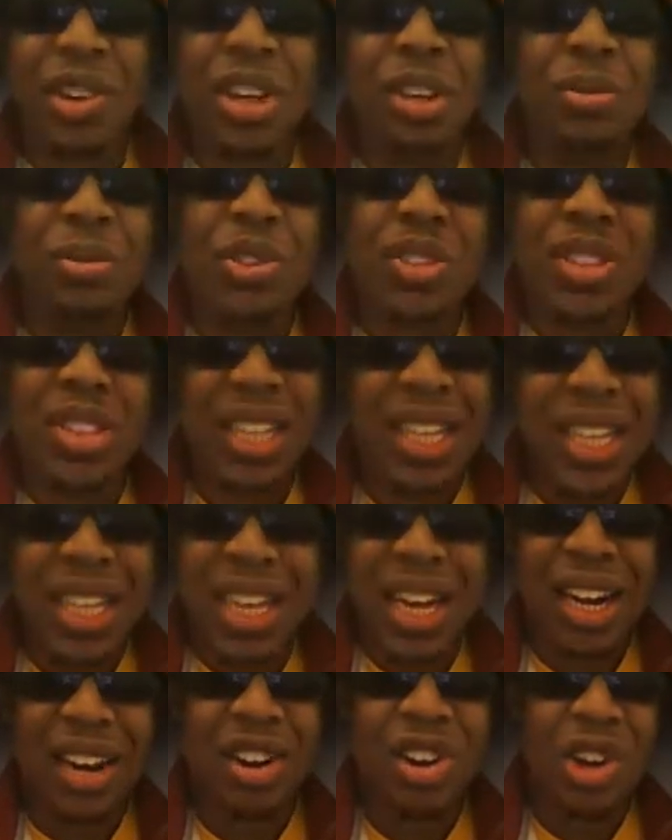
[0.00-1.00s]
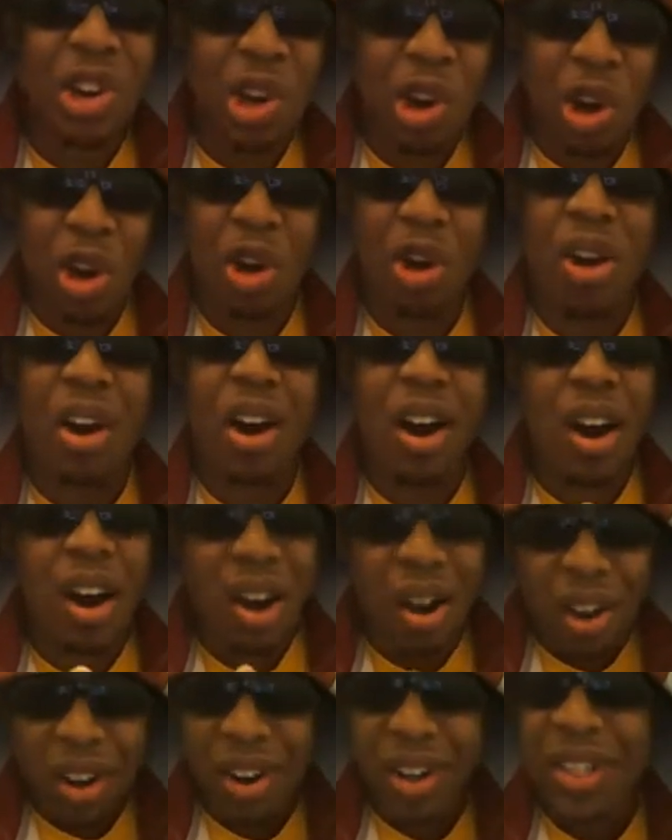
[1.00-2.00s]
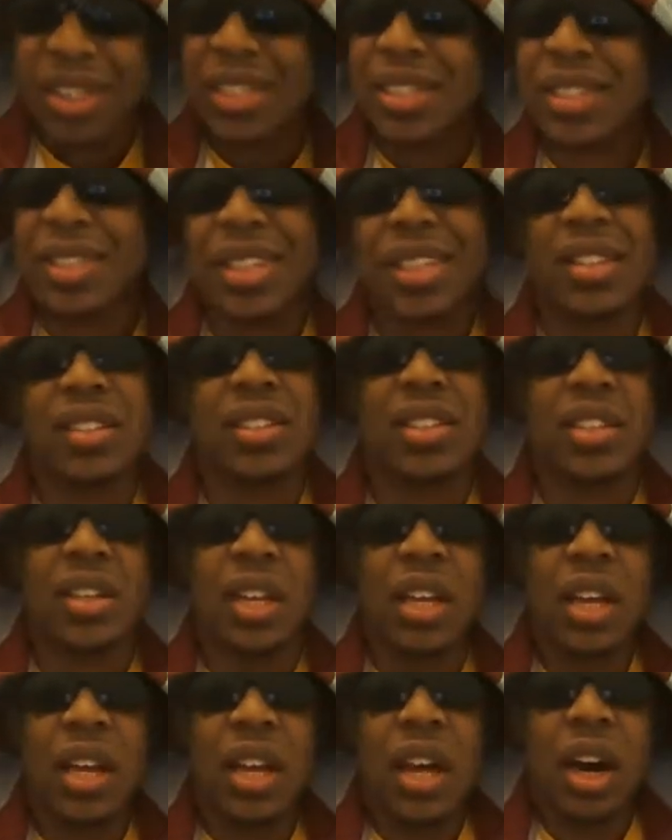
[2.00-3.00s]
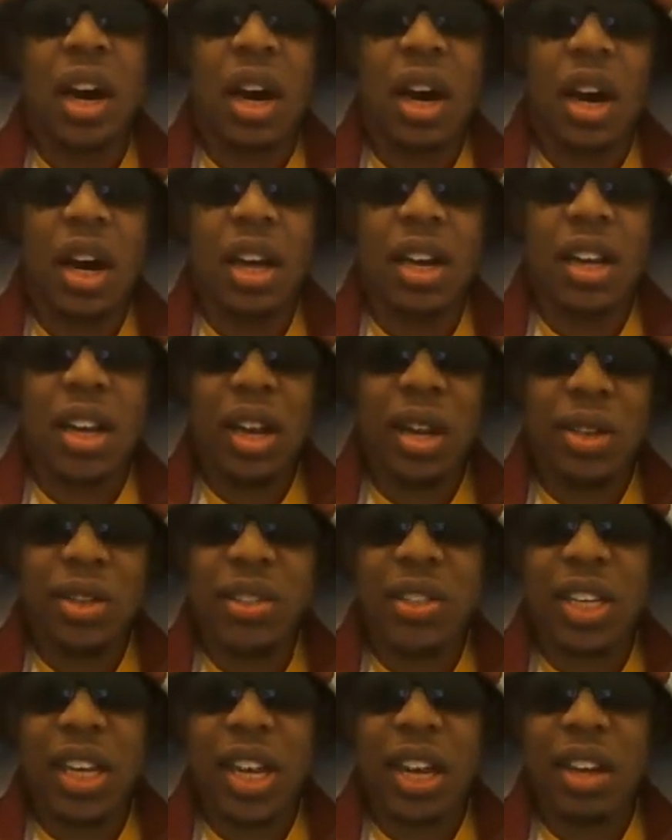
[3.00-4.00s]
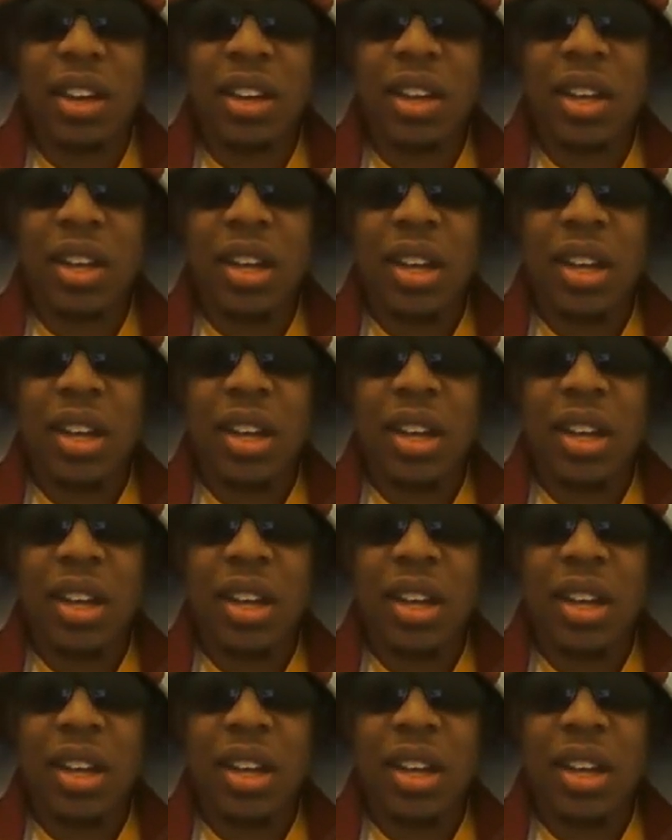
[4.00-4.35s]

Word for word: He was he had a long, hard season uh, last year.